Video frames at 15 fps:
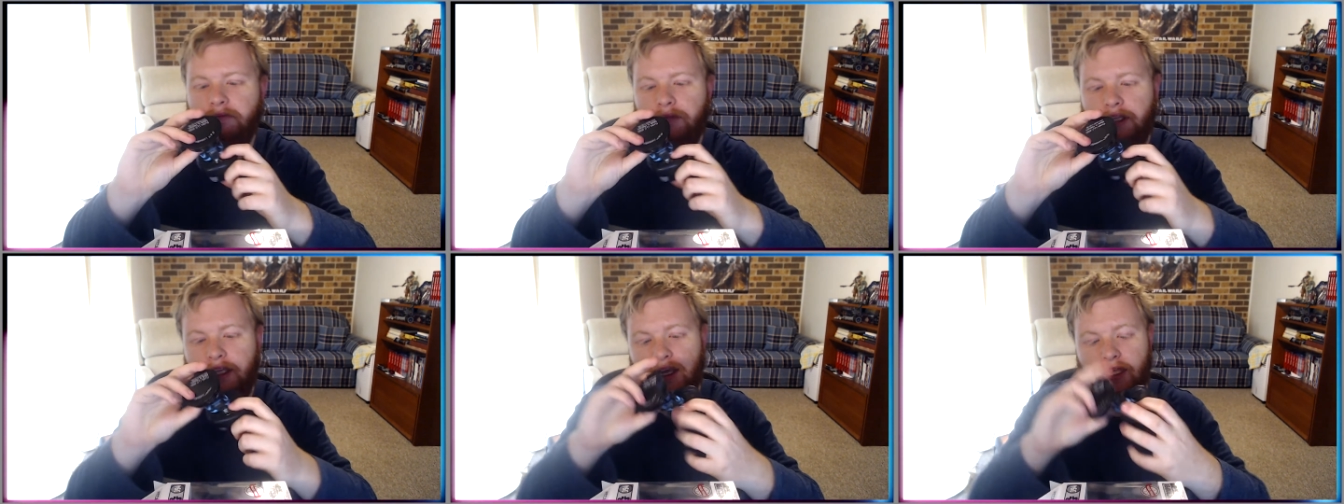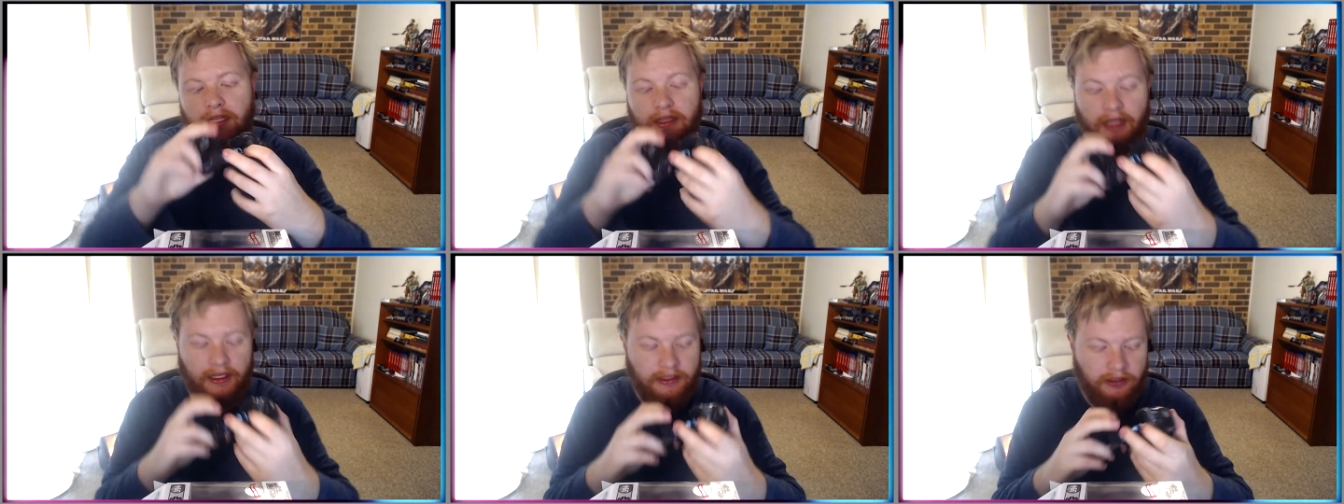yeah,
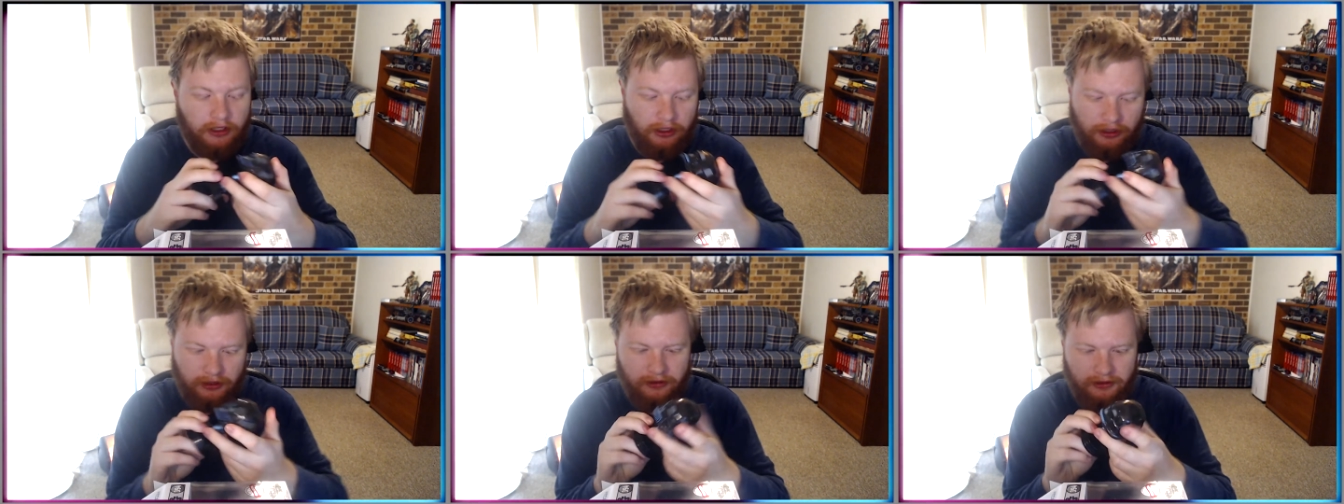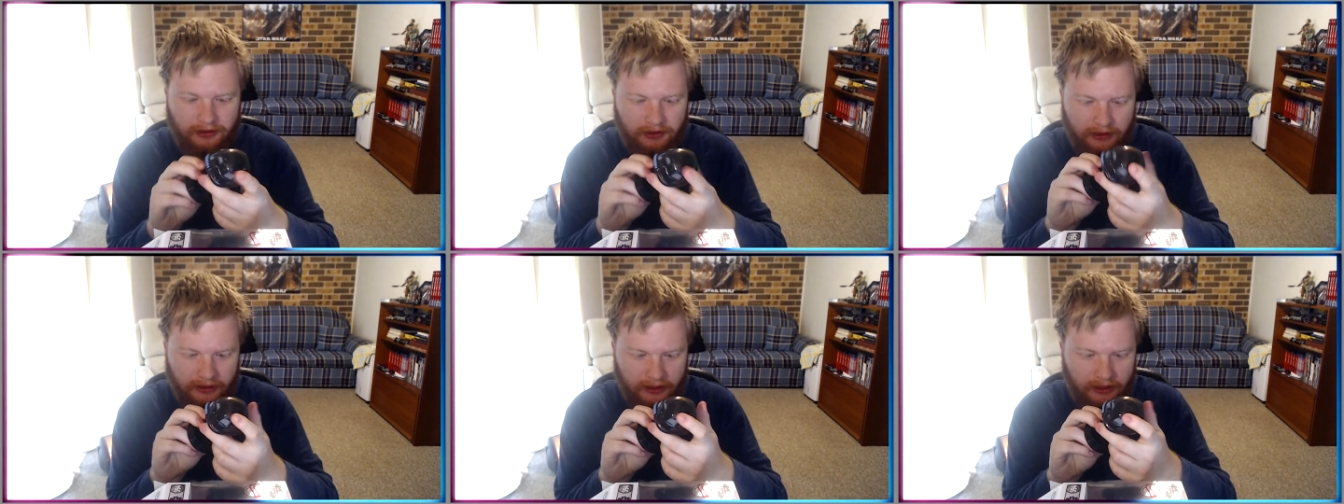that's cool.
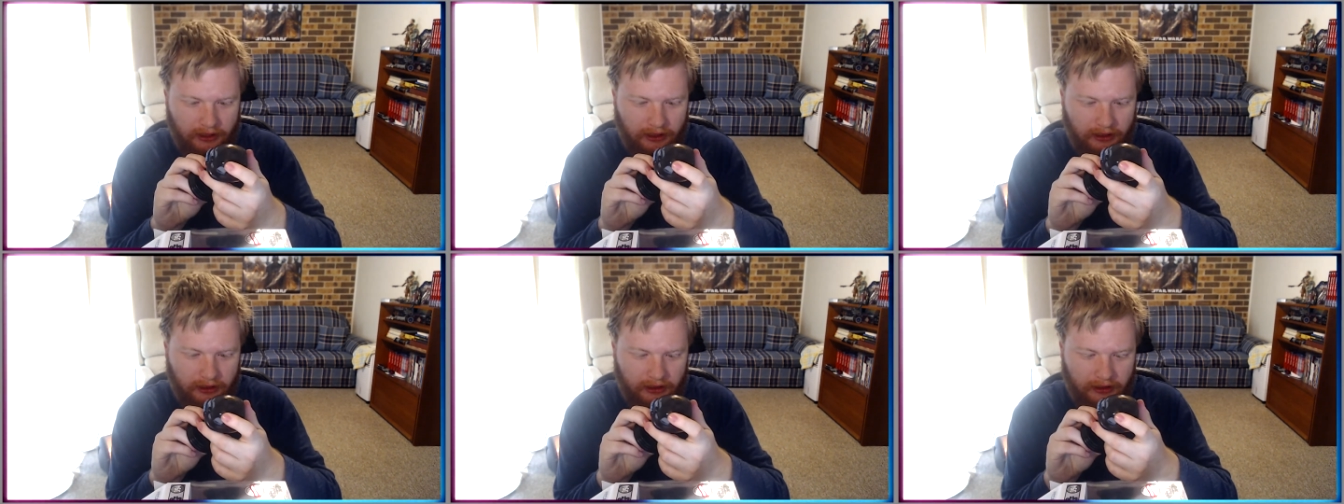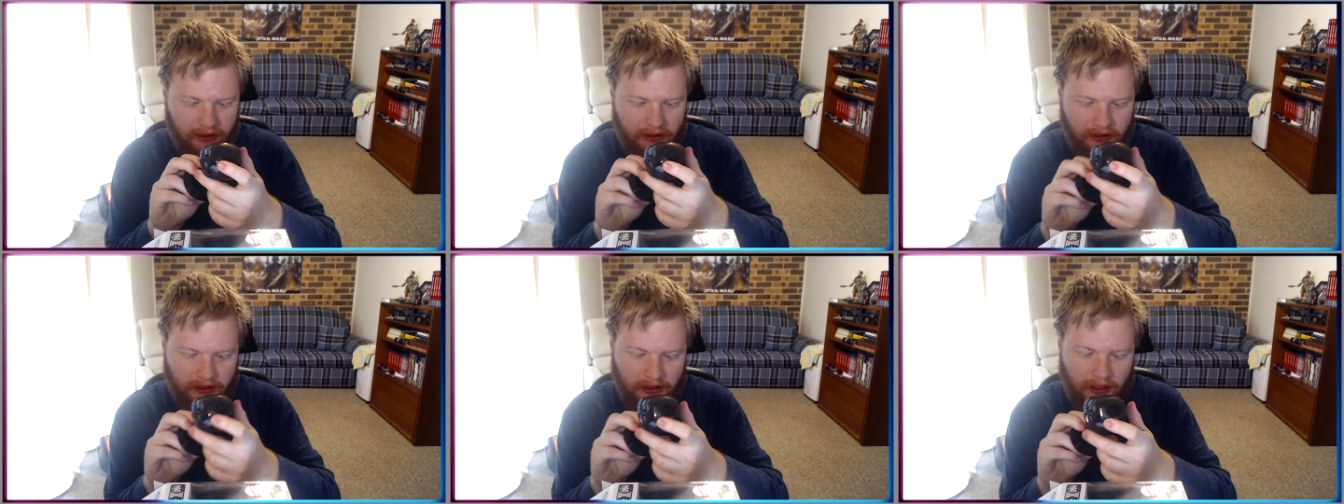
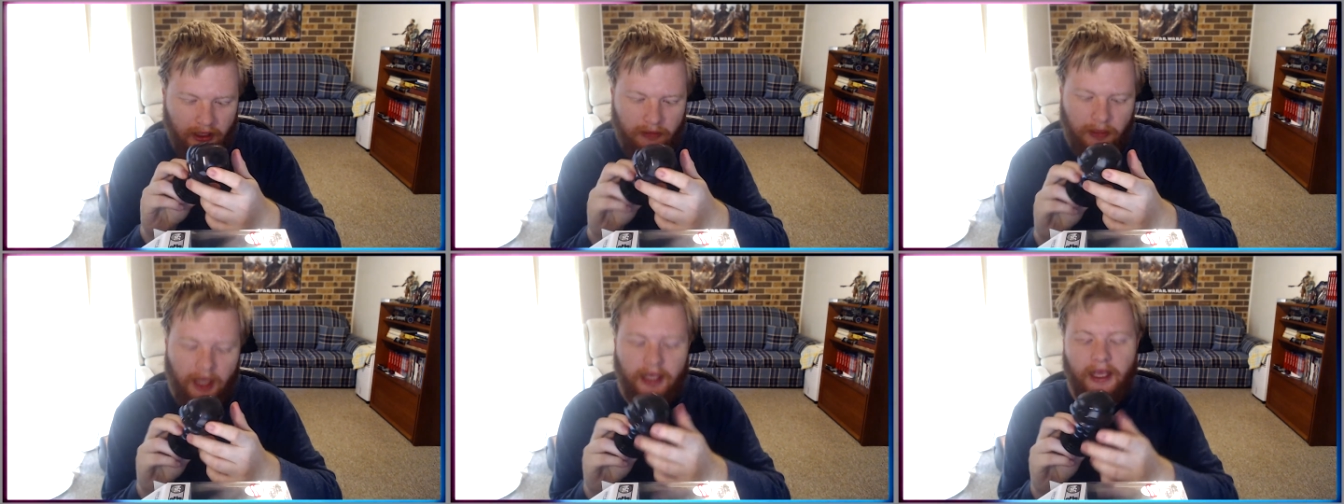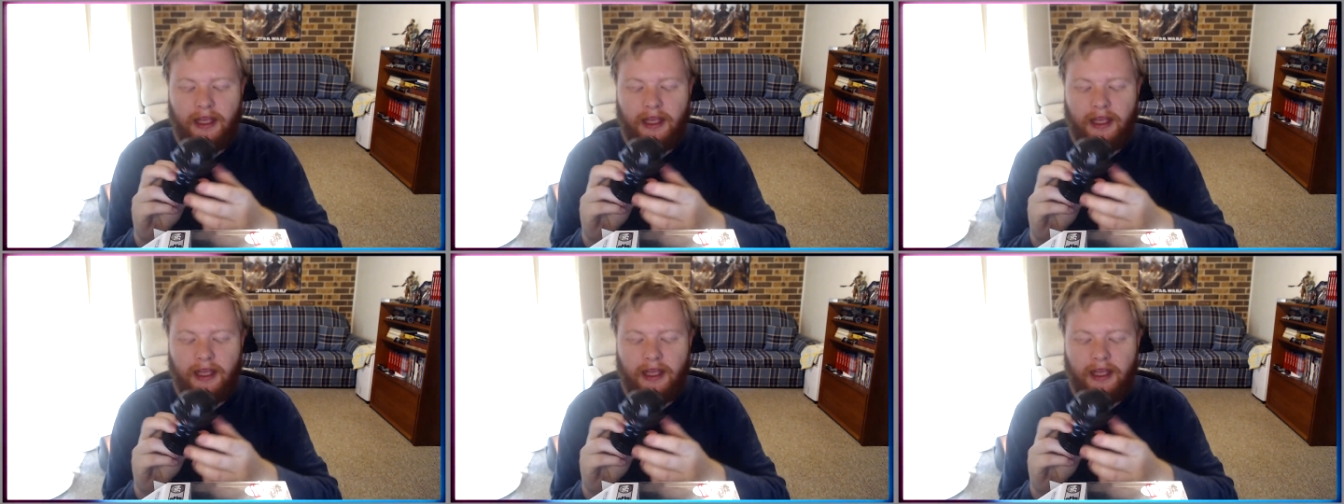But yeah,